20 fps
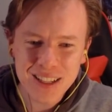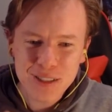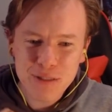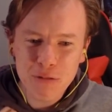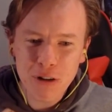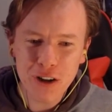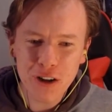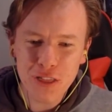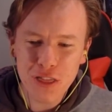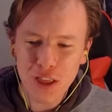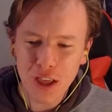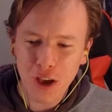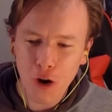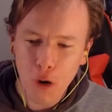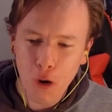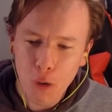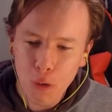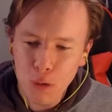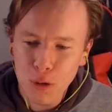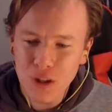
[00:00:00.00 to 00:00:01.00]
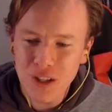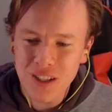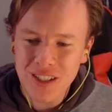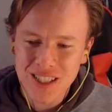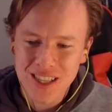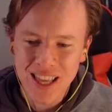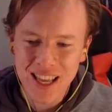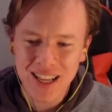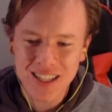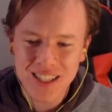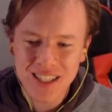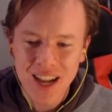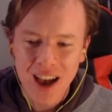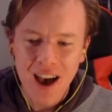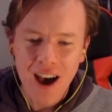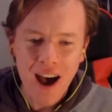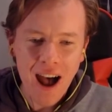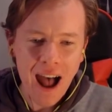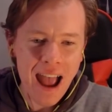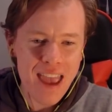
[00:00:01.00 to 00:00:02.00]
that's one of the coolest things
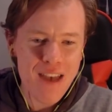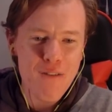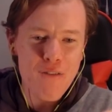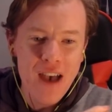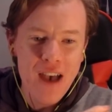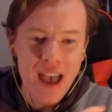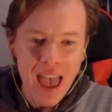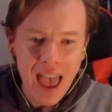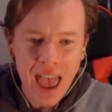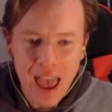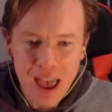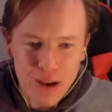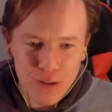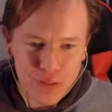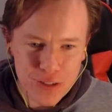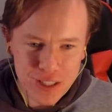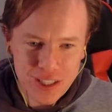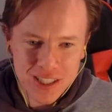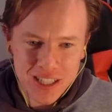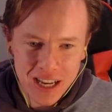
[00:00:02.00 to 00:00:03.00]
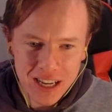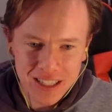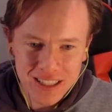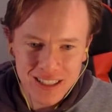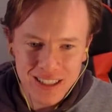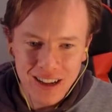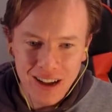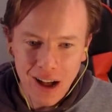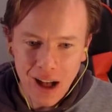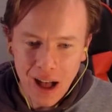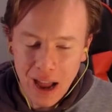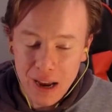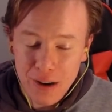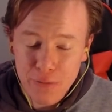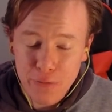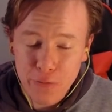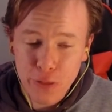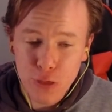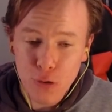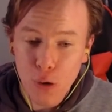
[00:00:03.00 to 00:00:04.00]
I have ever seen. I
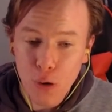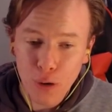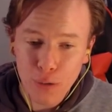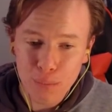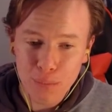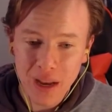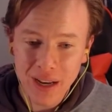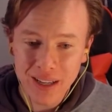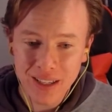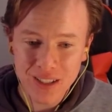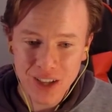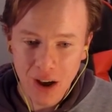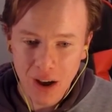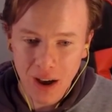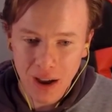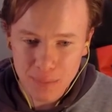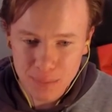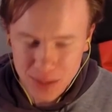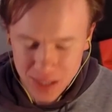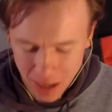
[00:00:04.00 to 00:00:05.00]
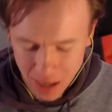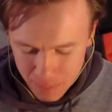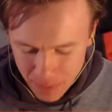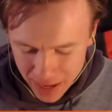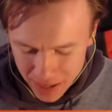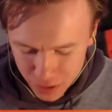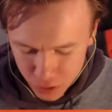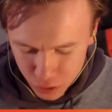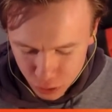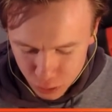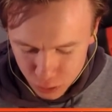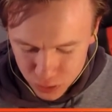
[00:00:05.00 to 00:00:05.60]
have thought many times about